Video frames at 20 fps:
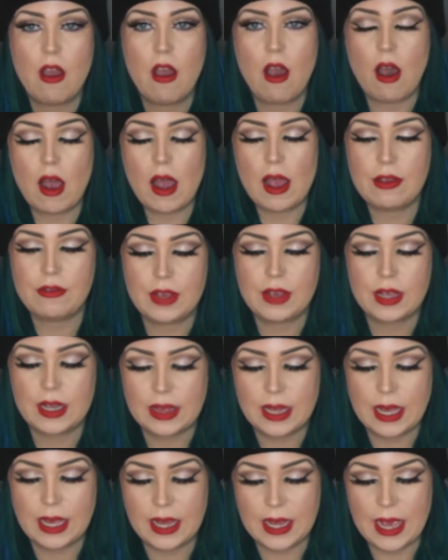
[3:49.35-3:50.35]
I think
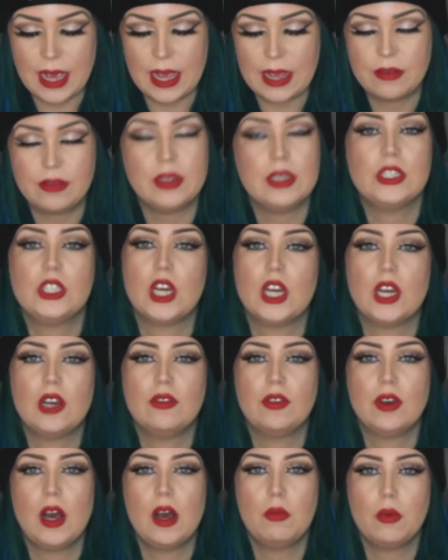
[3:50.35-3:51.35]
they gave each
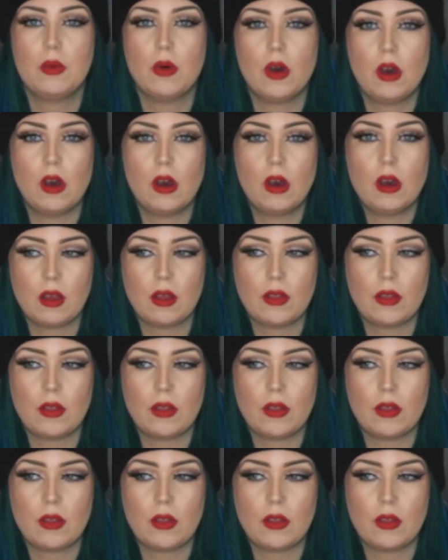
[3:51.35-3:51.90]
other what